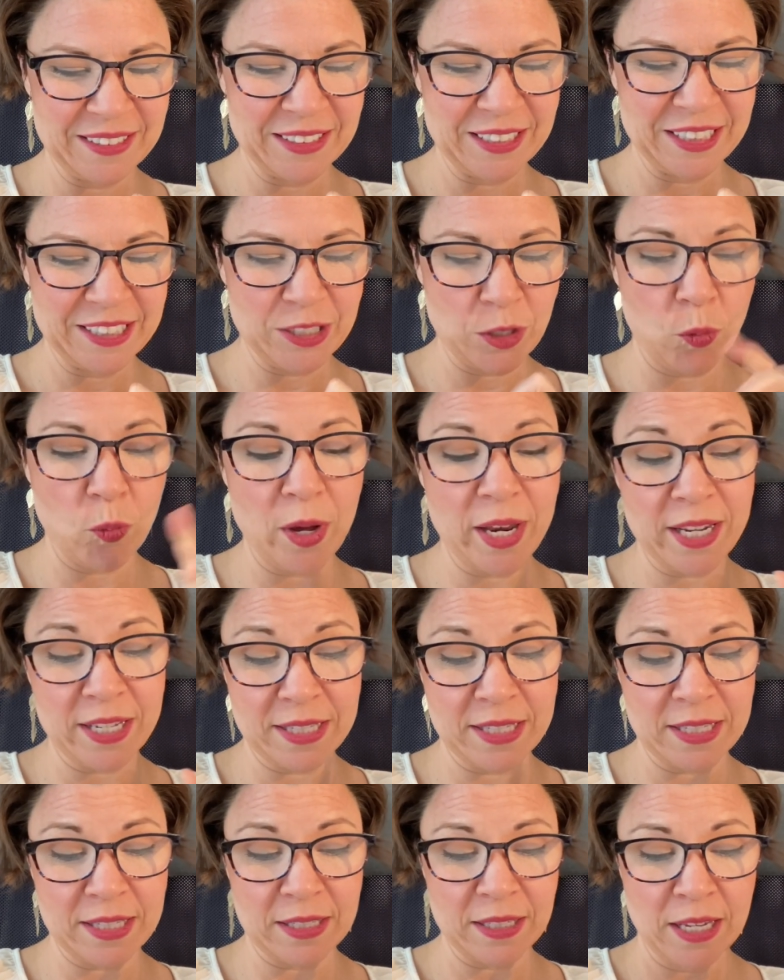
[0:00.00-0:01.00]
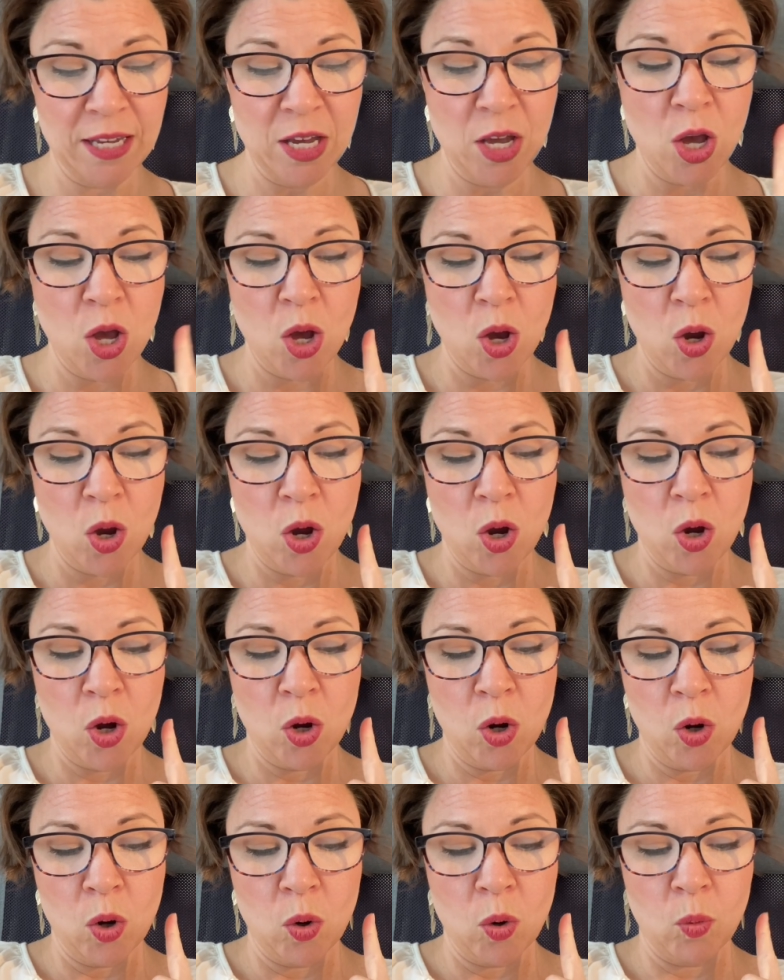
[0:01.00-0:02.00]
So what is
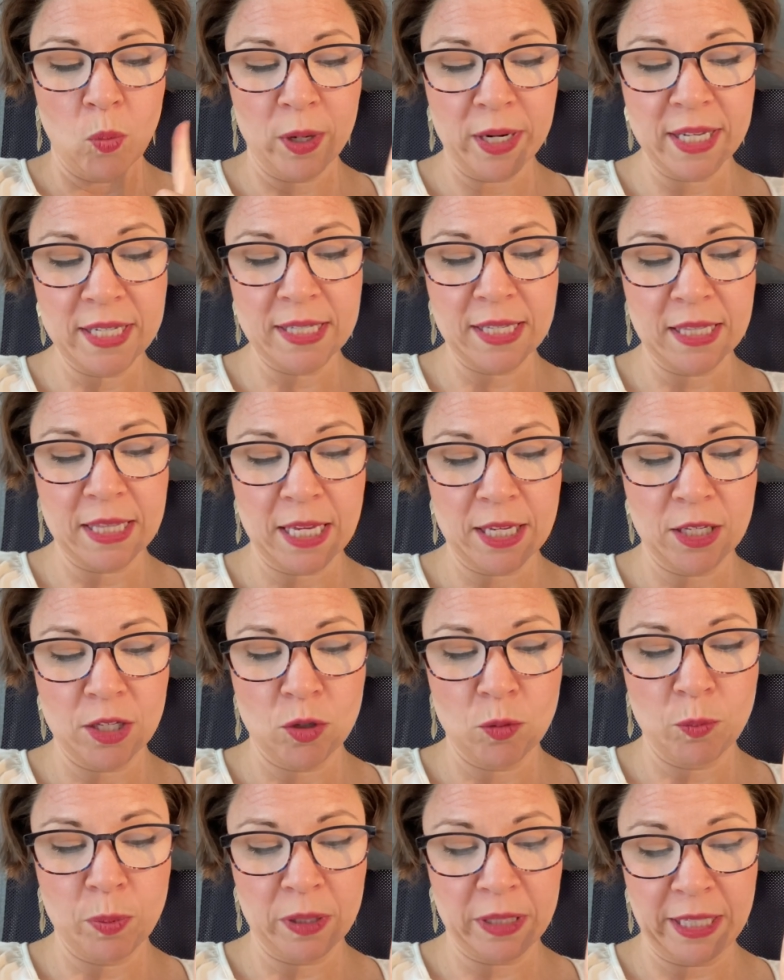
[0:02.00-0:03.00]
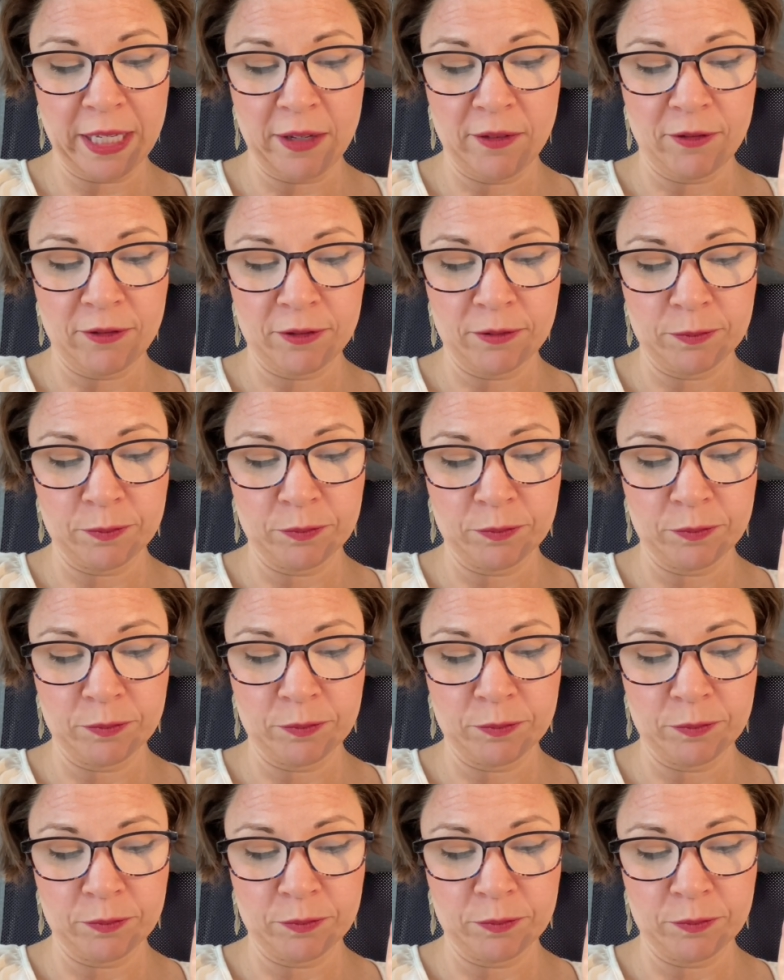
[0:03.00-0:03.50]
it that you believe?